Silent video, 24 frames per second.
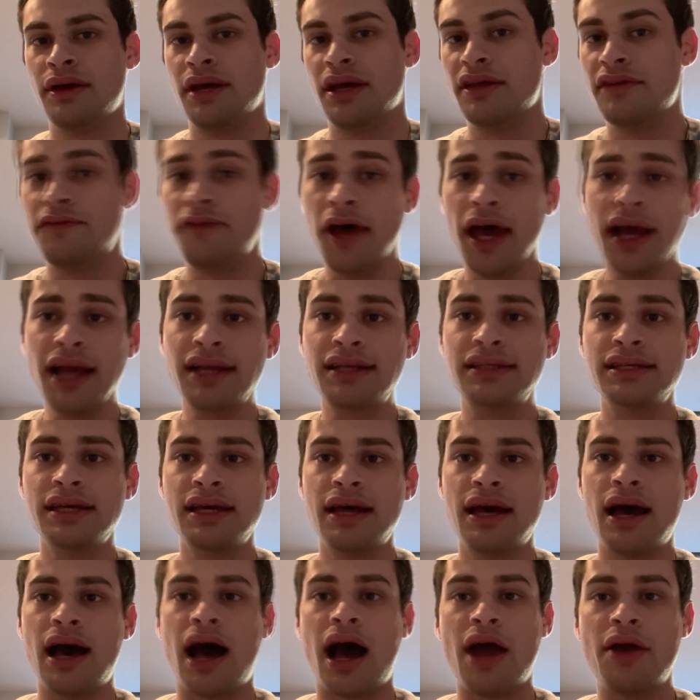In fact,
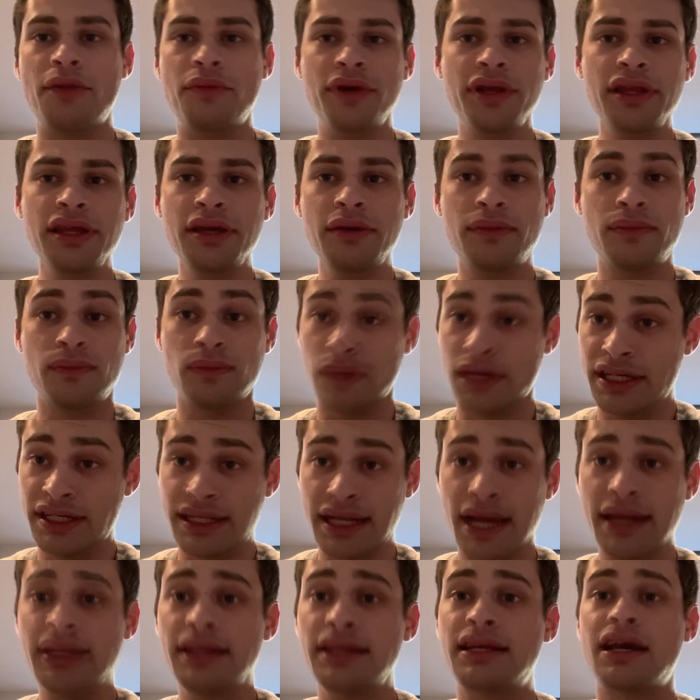I really
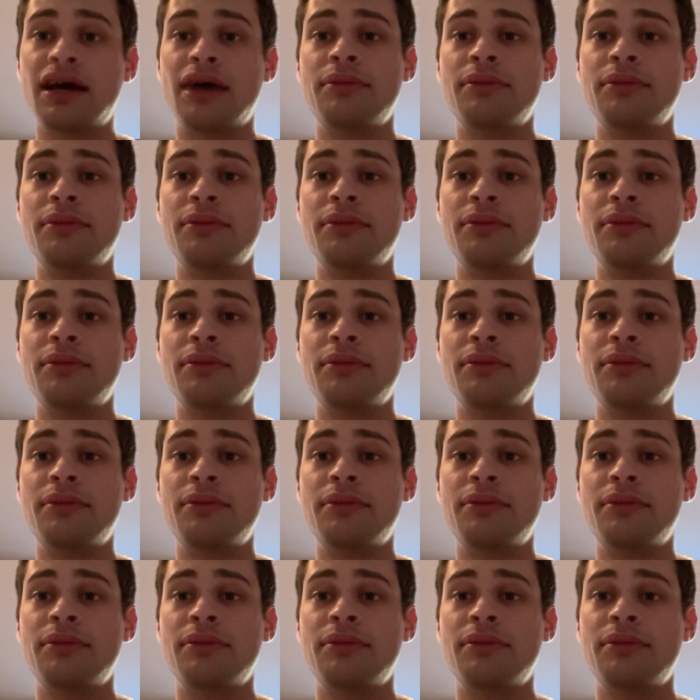intended